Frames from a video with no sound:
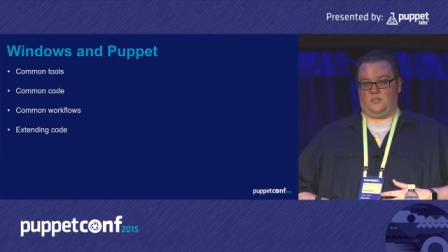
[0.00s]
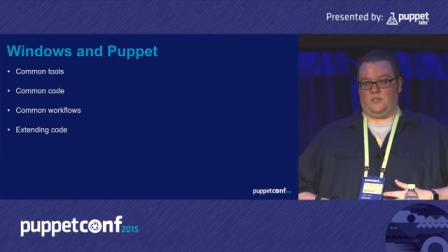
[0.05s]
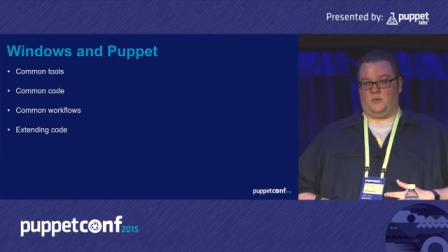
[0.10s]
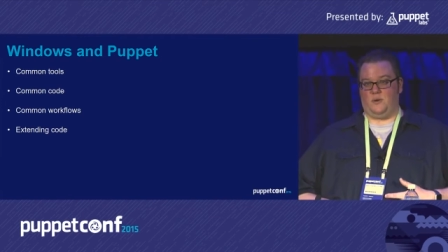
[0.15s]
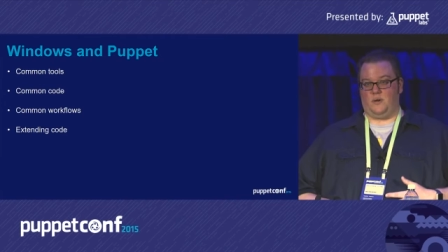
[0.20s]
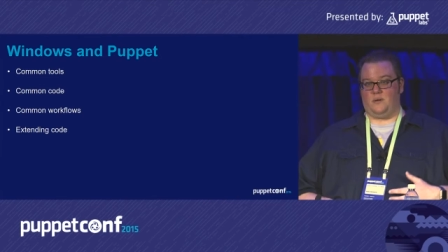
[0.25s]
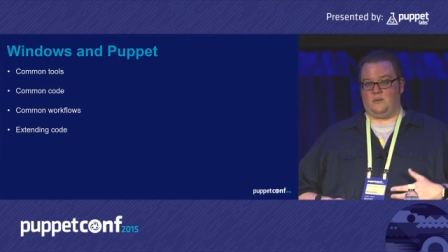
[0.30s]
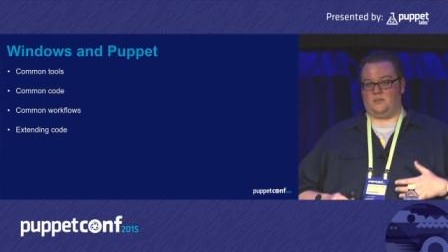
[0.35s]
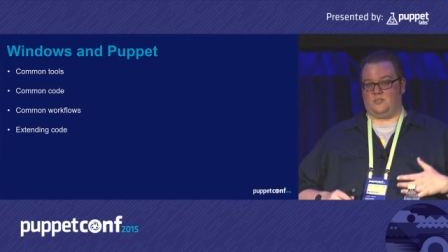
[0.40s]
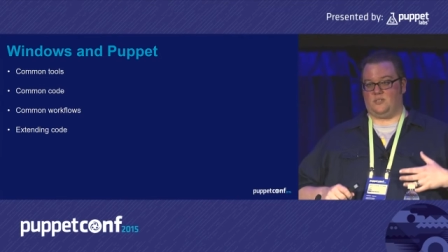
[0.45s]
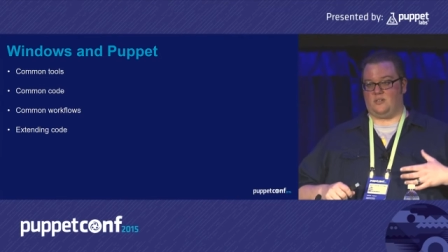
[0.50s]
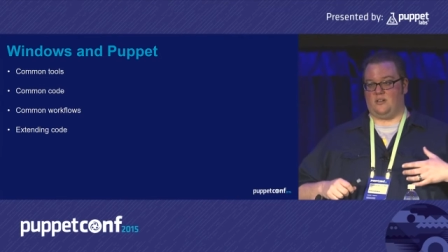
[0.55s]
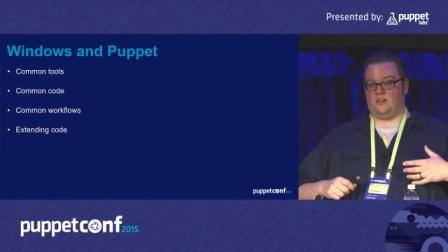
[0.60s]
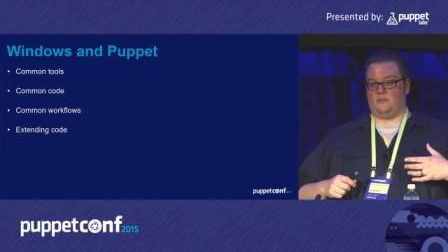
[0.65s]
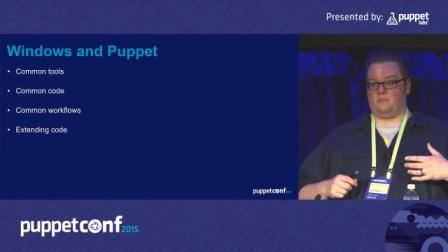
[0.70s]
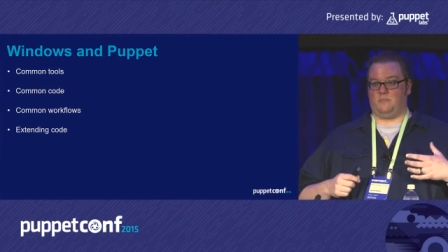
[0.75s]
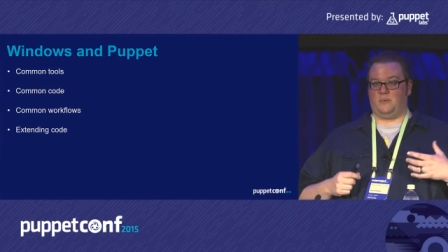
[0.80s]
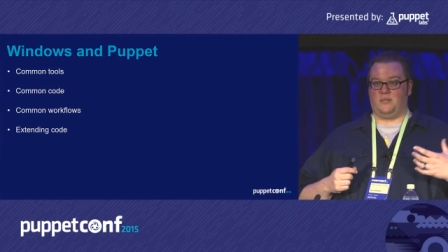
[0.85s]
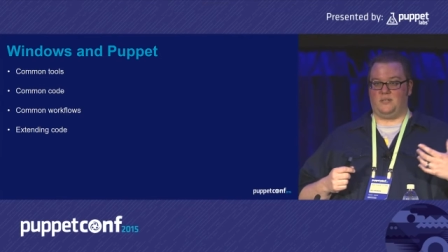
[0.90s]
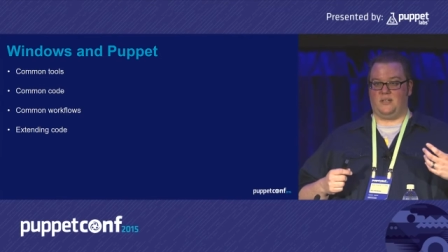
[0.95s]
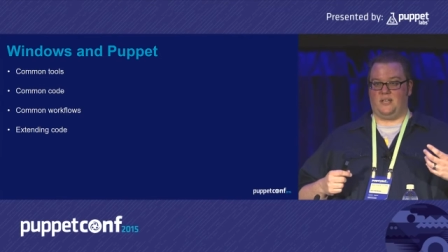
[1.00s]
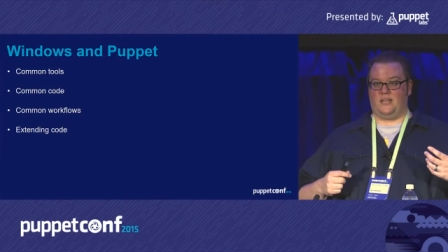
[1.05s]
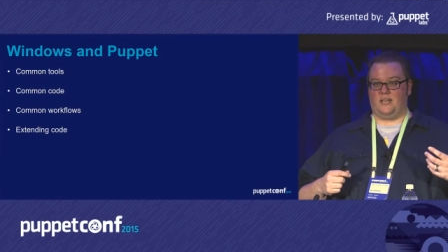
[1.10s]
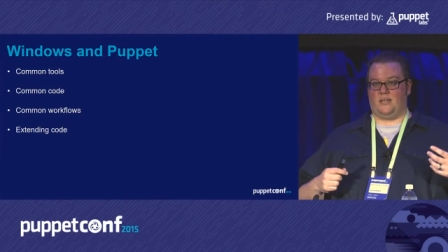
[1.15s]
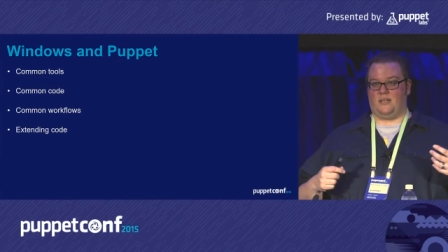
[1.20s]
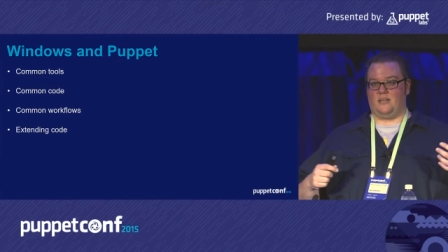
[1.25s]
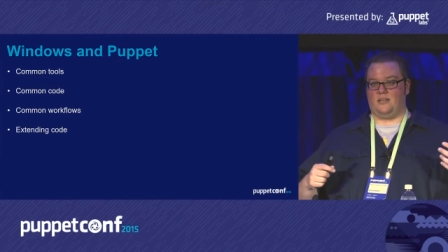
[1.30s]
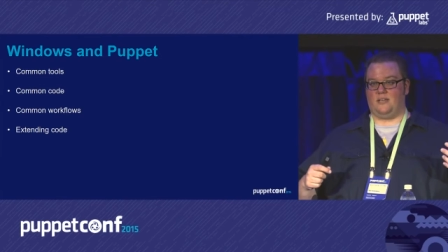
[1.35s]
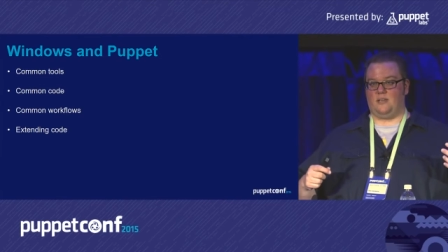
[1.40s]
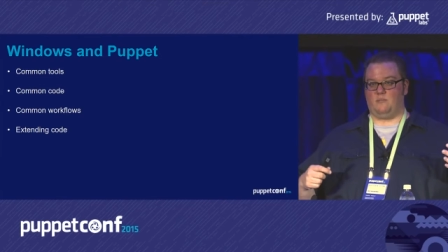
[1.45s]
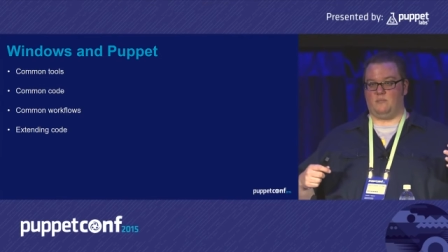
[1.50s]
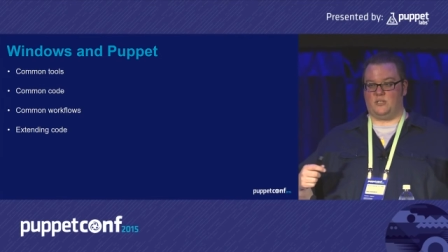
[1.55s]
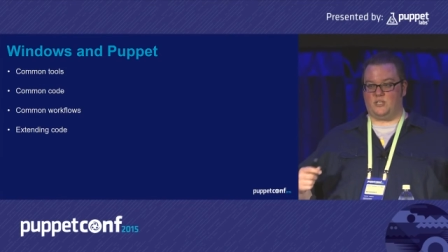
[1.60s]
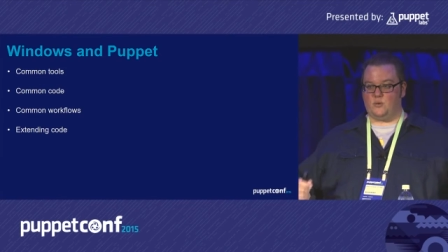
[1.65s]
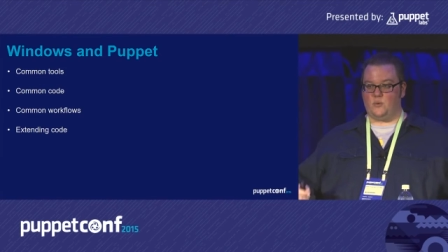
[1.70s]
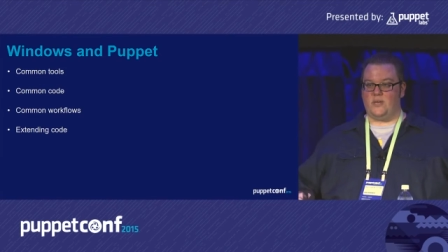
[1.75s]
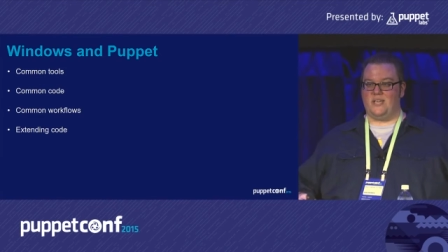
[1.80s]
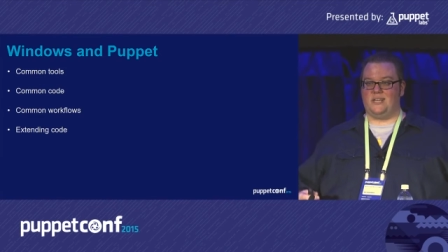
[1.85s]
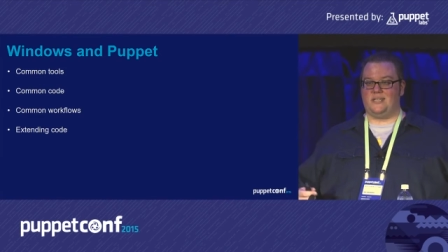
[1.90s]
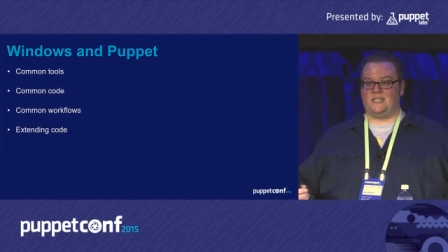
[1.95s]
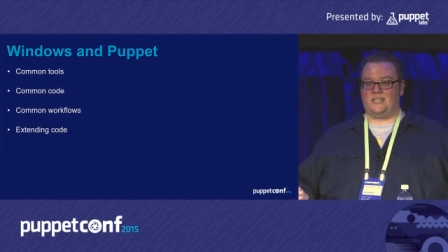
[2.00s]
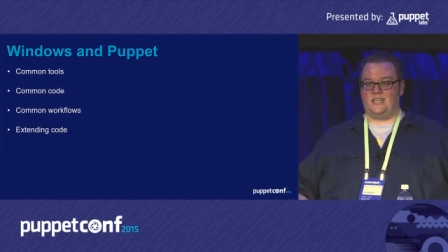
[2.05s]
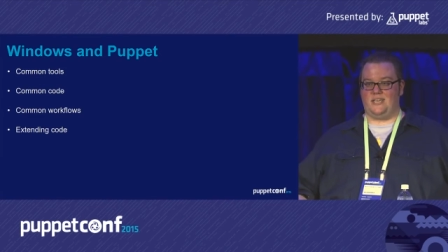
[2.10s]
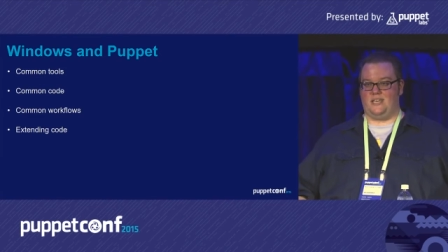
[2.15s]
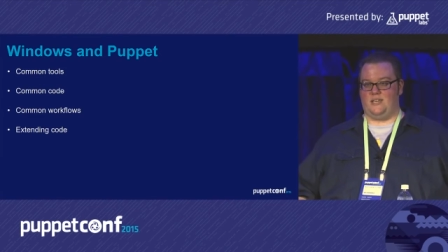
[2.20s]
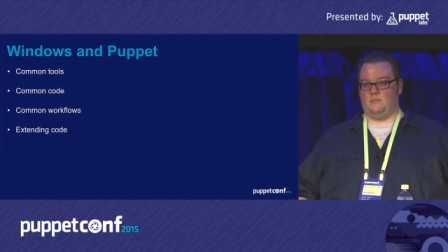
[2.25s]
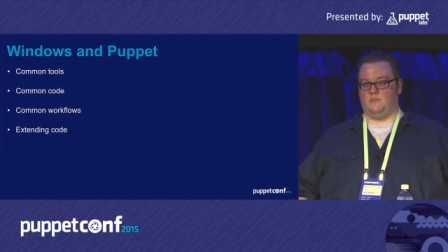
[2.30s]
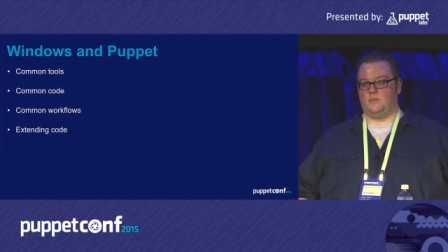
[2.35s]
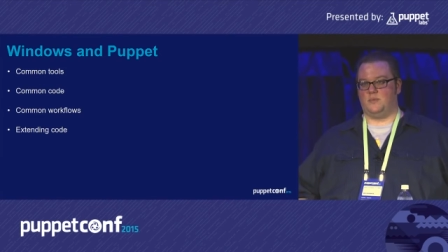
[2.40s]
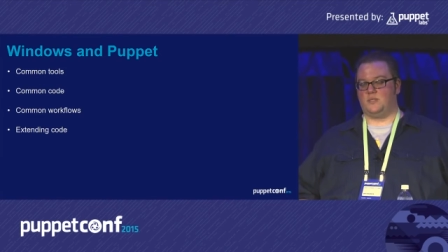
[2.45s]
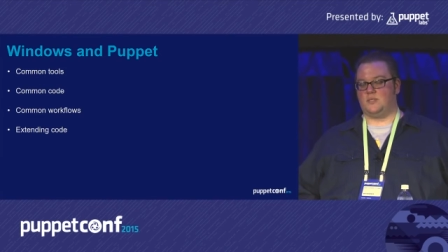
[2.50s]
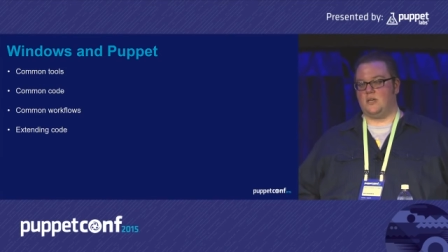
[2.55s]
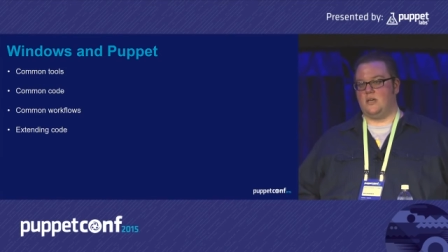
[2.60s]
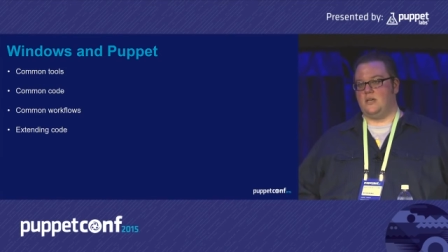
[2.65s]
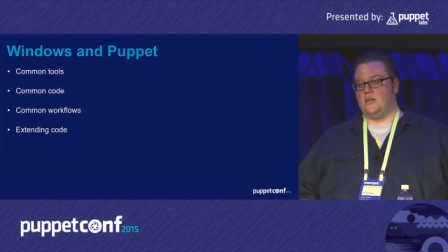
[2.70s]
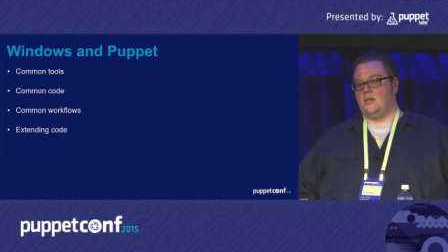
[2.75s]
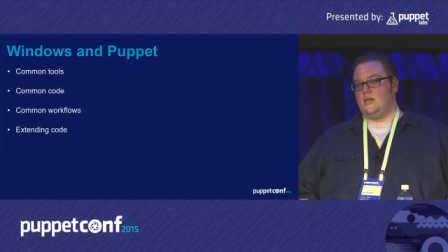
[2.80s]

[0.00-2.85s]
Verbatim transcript: You start building between teams.